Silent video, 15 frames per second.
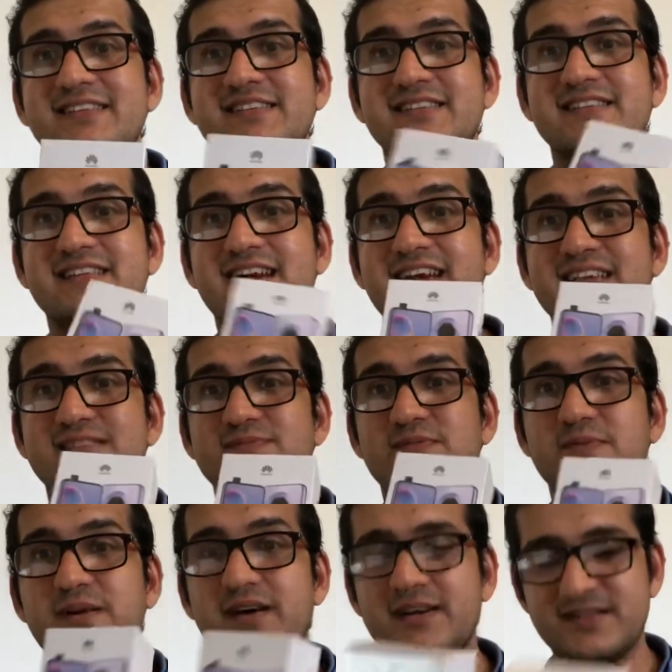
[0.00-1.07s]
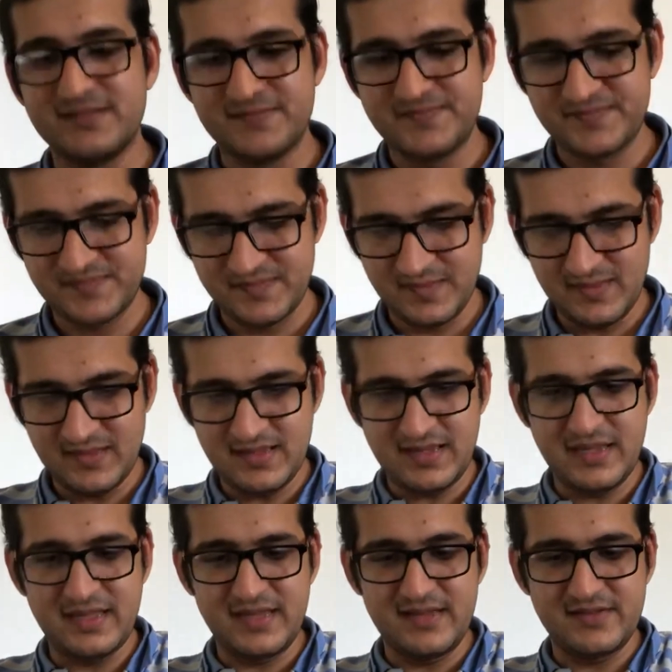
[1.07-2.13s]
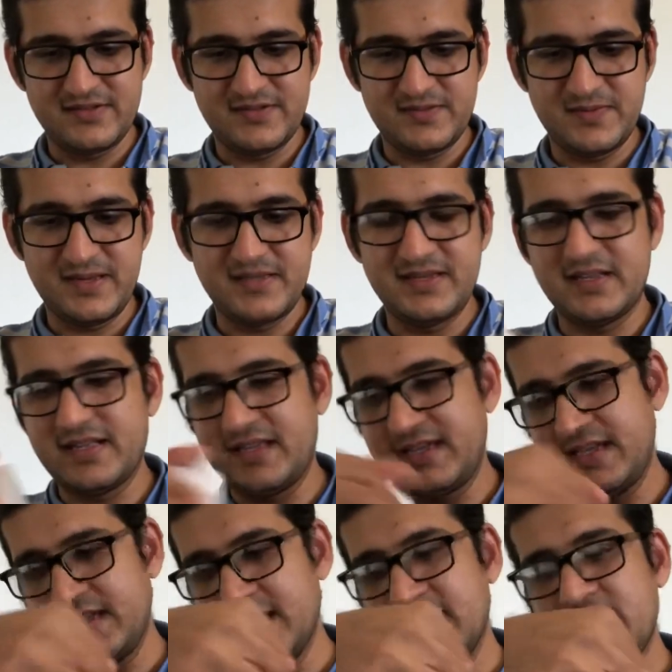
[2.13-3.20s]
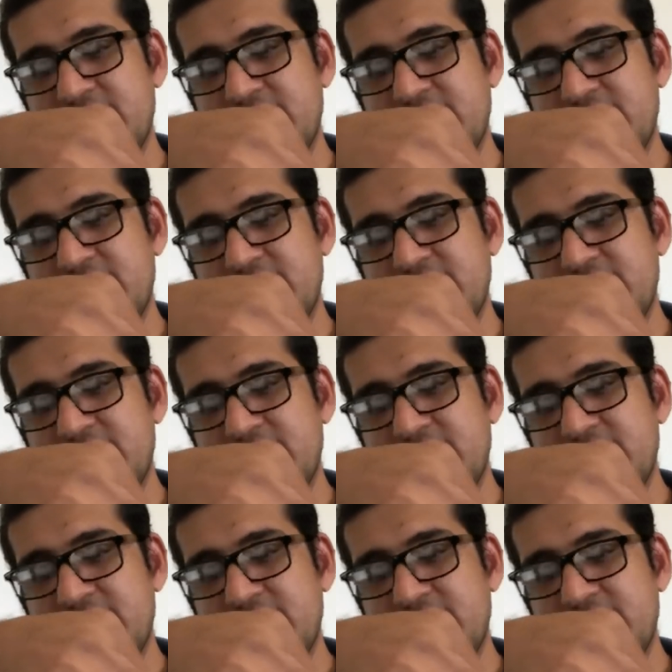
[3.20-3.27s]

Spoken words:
Nice mobile. It is basically,